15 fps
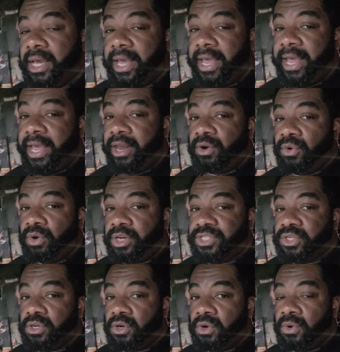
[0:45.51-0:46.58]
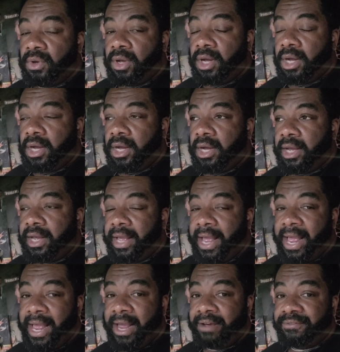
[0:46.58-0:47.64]
and also
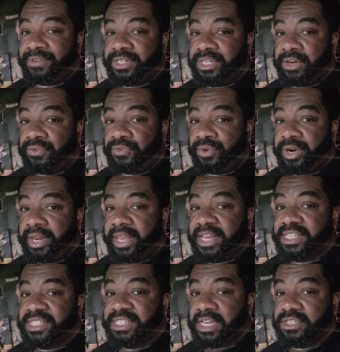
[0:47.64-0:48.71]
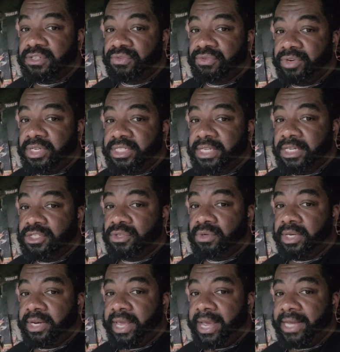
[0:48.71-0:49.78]
have different accessories that you
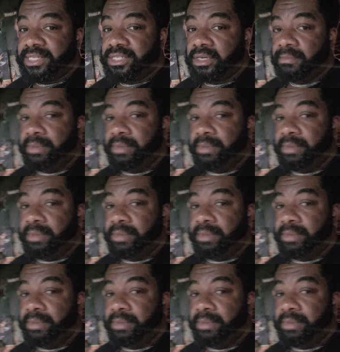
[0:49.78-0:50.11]
can add to the